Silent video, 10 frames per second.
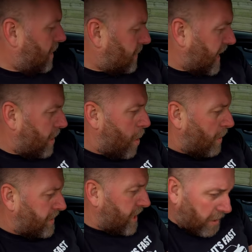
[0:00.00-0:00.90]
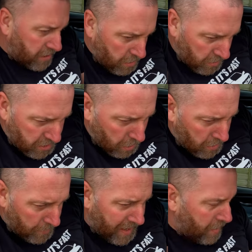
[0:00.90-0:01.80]
Okay, one thing I do want to
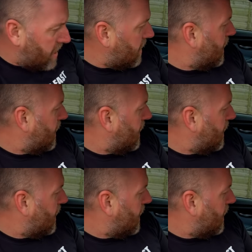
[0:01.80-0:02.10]
talk about